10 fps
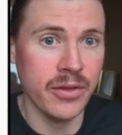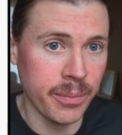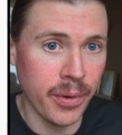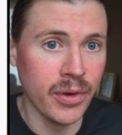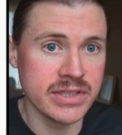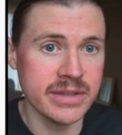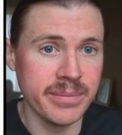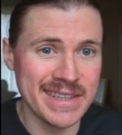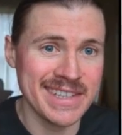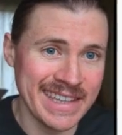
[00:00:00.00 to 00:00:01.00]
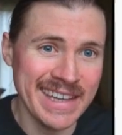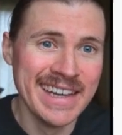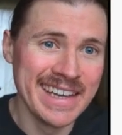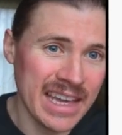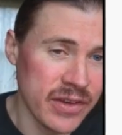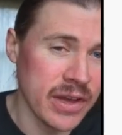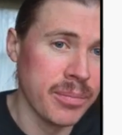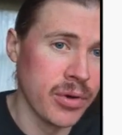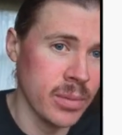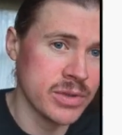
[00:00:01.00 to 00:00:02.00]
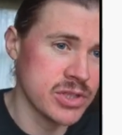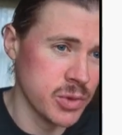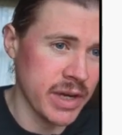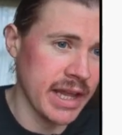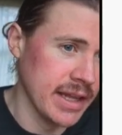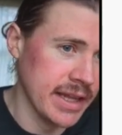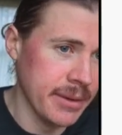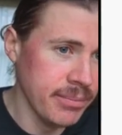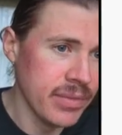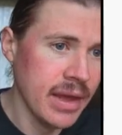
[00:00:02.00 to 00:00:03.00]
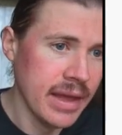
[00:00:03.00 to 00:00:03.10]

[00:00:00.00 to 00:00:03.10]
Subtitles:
the person basically giving a prompt to an LLM,